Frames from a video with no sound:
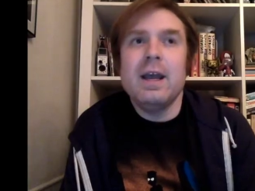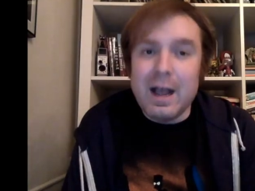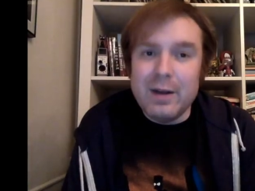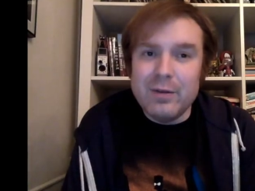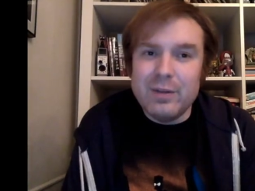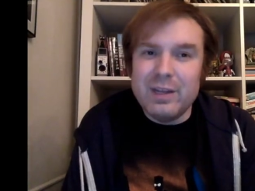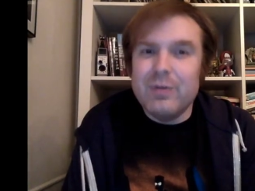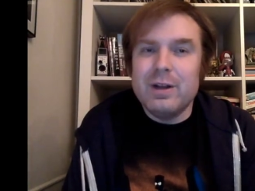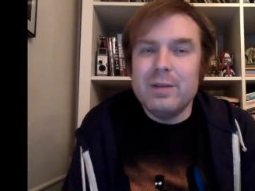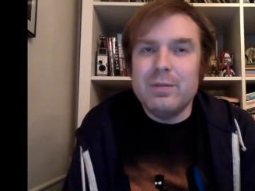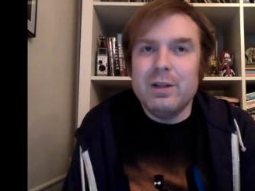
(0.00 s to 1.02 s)
I don't think
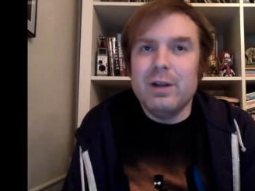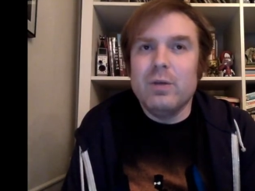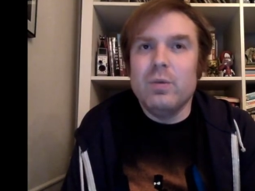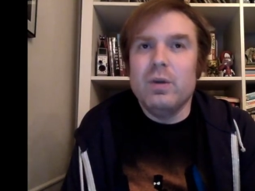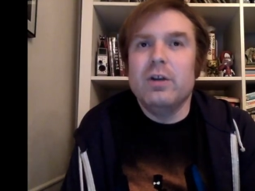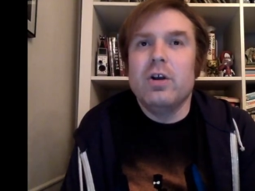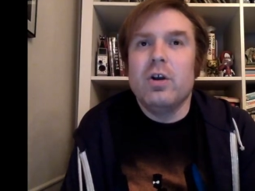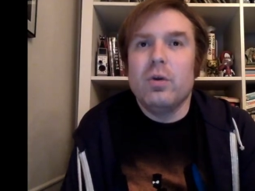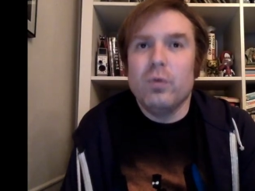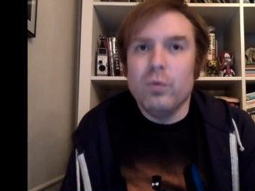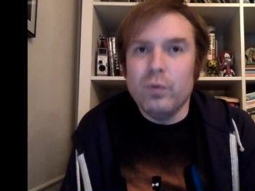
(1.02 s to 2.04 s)
Ready Player One
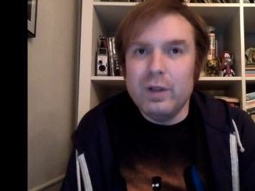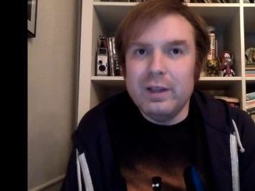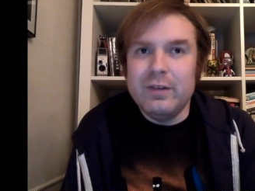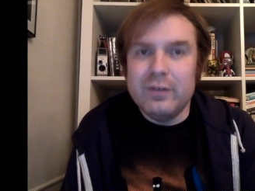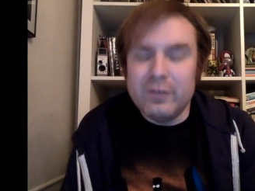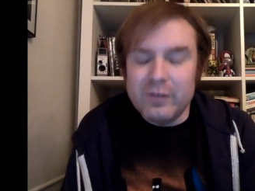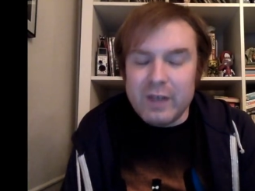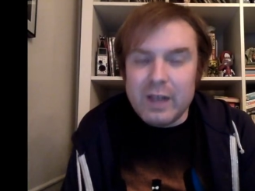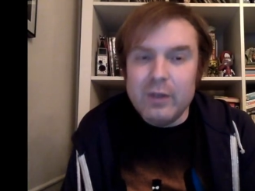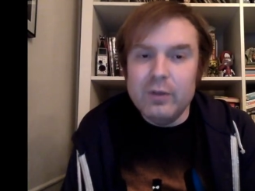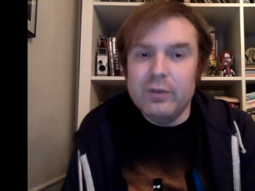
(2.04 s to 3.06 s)
really
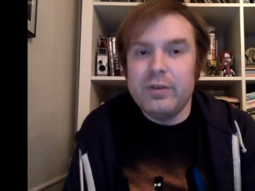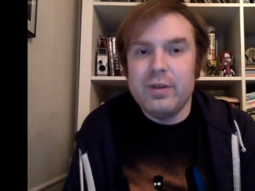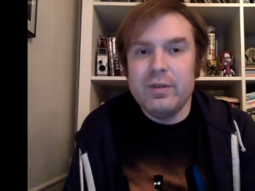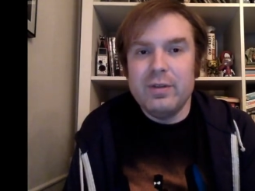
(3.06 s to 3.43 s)
sells